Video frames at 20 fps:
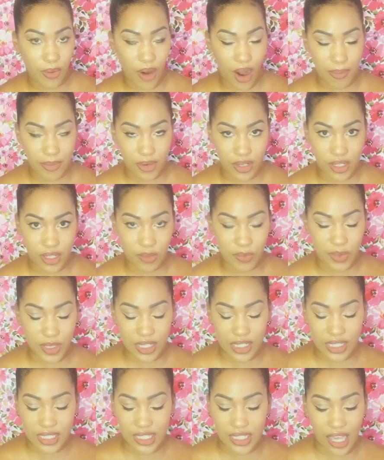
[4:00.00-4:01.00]
property
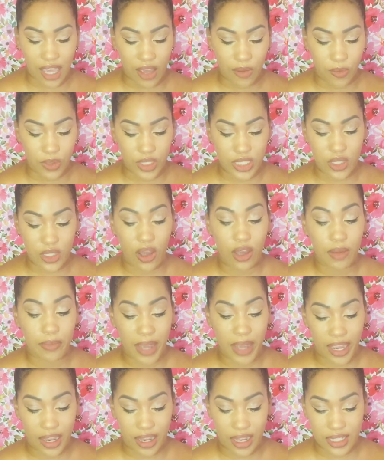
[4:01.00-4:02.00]
because that was on
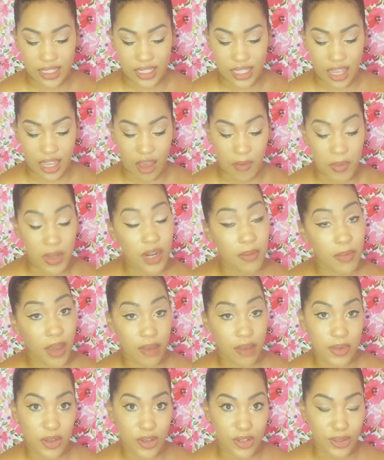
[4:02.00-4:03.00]
my exam and it
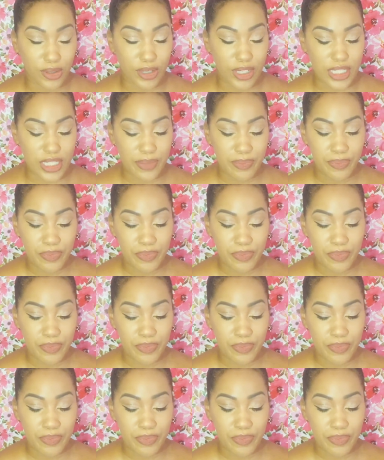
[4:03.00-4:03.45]
might be on yours.